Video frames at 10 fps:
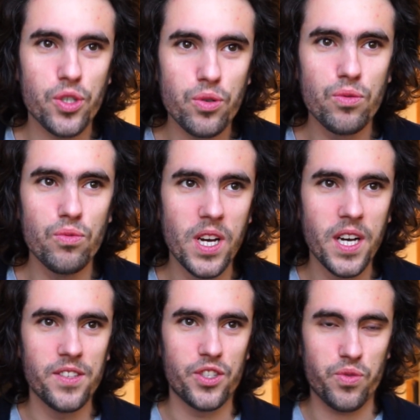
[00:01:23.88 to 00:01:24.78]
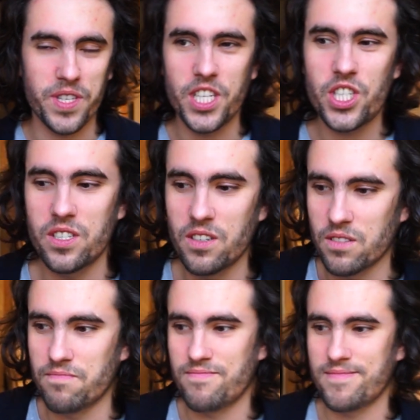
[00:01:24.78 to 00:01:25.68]
through the
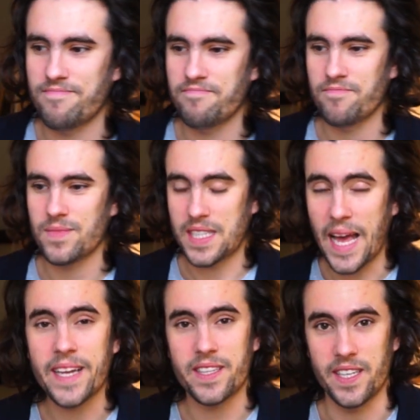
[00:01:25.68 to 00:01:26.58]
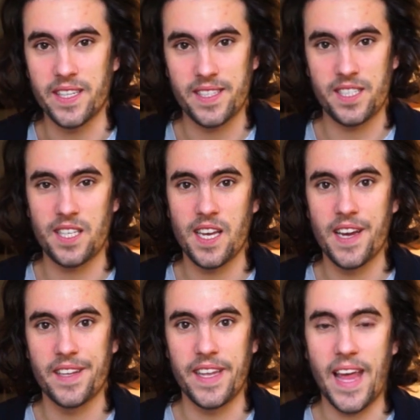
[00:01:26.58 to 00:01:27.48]
traditional tactics
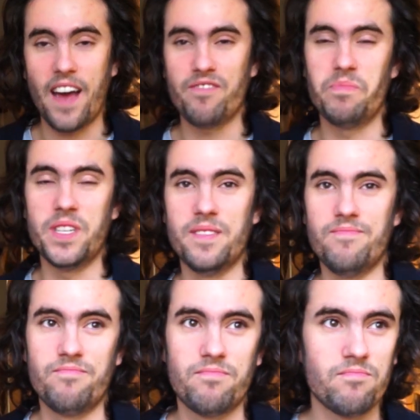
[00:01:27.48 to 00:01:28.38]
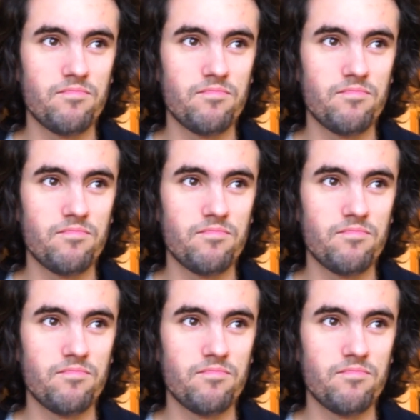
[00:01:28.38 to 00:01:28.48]
that have been